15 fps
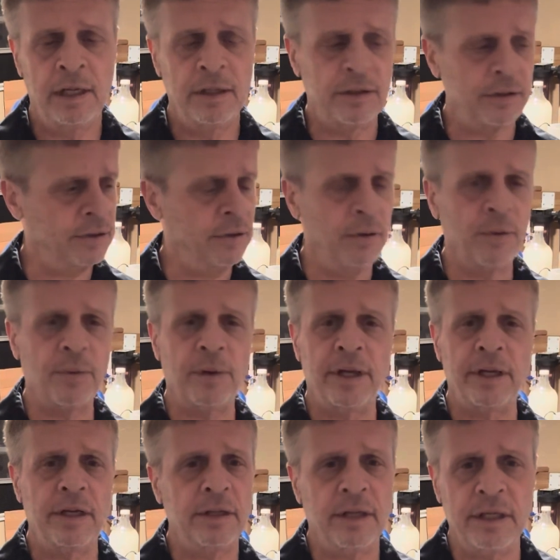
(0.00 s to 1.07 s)
There's no
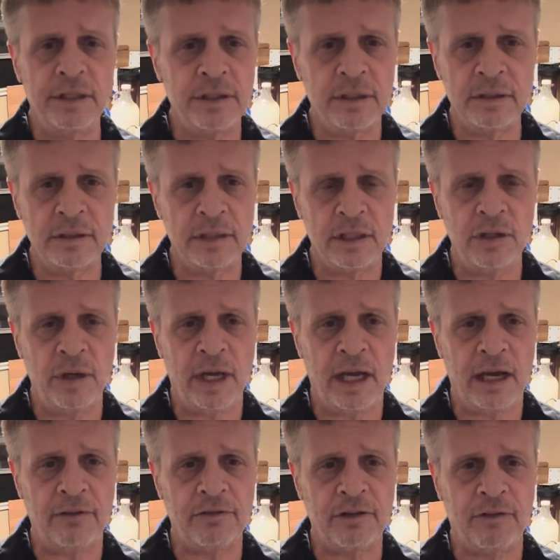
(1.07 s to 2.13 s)
regulations that you
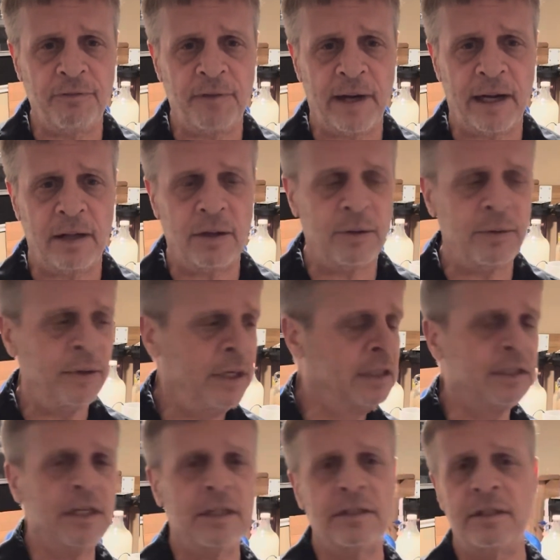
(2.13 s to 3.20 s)
have to follow.
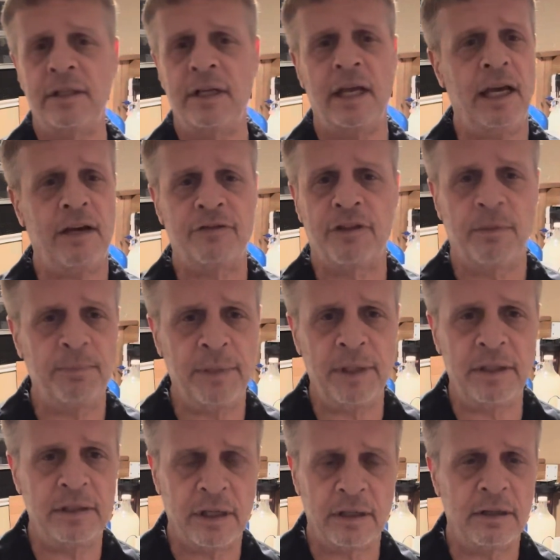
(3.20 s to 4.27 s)
Doesn't have to be
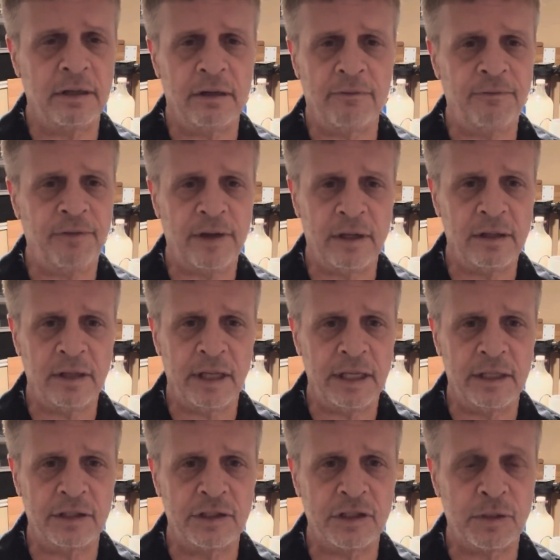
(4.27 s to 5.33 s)
done in a
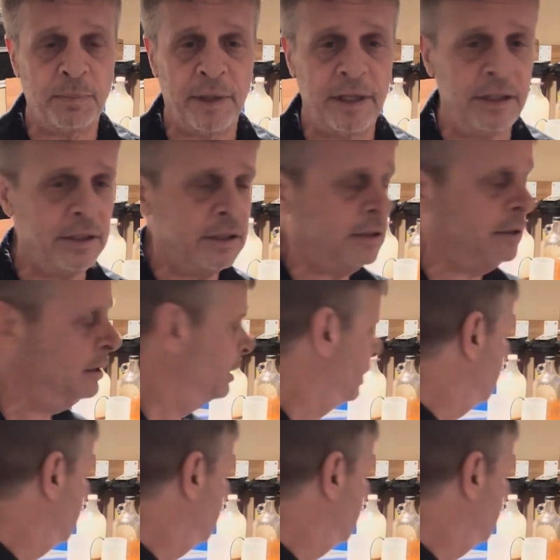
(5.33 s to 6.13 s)
ventilated space.